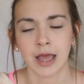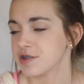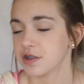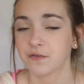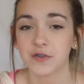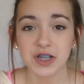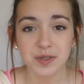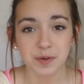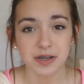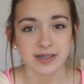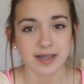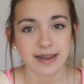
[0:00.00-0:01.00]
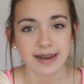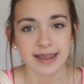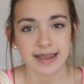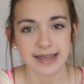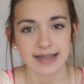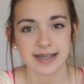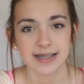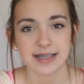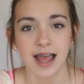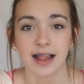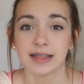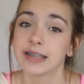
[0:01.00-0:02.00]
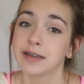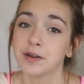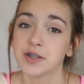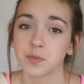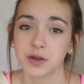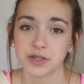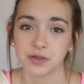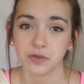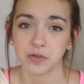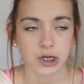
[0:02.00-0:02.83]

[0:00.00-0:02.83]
So the first person is Landers123.